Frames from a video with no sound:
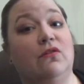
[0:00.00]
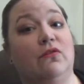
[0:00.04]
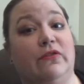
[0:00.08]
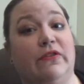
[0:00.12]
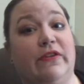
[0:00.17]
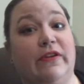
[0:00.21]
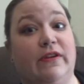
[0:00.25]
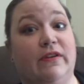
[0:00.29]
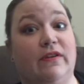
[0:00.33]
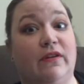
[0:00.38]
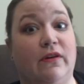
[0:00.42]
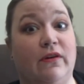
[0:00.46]

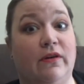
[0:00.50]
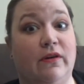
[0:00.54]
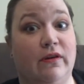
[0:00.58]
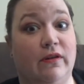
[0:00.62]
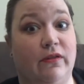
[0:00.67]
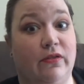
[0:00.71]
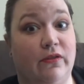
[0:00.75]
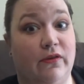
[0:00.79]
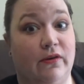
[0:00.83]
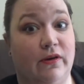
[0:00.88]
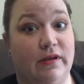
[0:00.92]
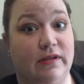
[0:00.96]

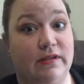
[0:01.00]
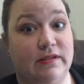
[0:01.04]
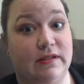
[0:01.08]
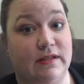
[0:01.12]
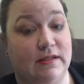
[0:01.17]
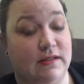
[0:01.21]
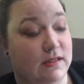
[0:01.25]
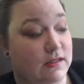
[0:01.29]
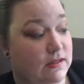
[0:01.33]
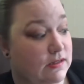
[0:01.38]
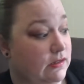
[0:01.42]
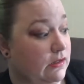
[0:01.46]
630
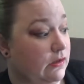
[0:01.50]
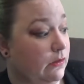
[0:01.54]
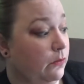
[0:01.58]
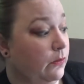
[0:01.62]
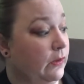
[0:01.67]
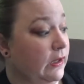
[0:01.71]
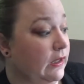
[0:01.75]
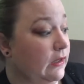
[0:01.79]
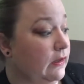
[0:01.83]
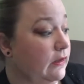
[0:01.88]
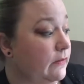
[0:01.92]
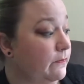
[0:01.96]
stitches in a
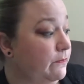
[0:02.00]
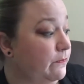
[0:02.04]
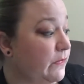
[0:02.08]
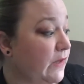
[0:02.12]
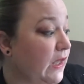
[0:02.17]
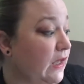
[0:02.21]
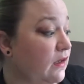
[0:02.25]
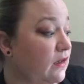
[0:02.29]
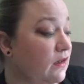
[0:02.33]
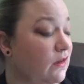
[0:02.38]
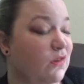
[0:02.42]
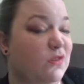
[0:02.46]
week.
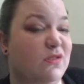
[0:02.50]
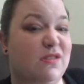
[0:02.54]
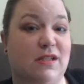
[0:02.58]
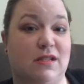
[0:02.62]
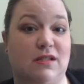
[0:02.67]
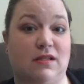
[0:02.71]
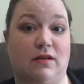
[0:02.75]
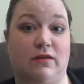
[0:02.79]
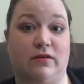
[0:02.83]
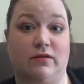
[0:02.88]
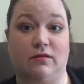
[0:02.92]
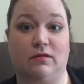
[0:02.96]
I can do
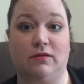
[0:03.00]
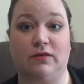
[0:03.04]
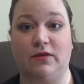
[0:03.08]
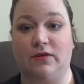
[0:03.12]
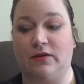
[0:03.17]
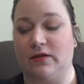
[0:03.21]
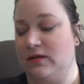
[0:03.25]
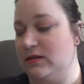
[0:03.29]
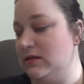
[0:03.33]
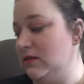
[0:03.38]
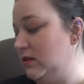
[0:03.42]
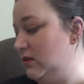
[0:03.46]

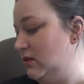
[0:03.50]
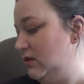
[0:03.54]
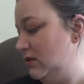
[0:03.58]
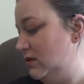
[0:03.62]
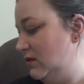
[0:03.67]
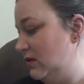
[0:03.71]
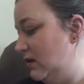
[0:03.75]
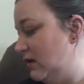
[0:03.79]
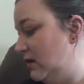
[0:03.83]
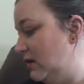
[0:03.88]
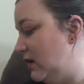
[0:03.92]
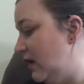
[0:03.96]
630 stitches
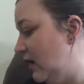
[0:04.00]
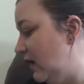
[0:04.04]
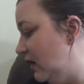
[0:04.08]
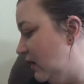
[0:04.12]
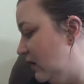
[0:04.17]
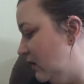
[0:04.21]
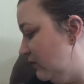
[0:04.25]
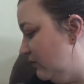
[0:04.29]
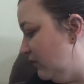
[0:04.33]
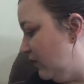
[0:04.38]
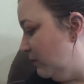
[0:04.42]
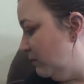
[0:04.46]
in a day
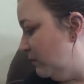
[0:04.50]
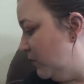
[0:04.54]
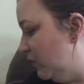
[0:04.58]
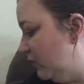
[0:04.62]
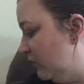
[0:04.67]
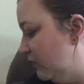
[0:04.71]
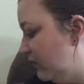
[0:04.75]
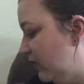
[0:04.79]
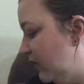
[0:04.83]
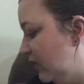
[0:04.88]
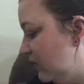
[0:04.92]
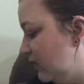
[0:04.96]
if I'm
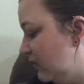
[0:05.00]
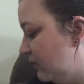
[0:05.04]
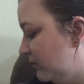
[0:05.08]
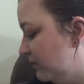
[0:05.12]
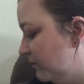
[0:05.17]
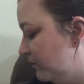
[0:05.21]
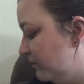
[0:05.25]
motivated.